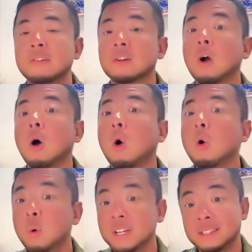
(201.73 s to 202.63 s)
There are
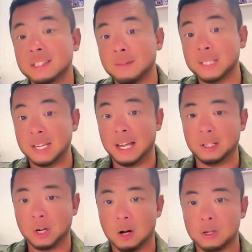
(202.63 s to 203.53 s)
always
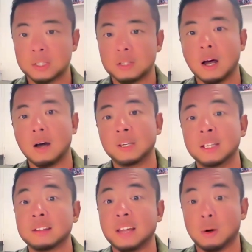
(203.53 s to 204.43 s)
78 cards
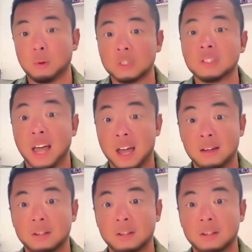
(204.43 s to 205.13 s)
in a tarot deck.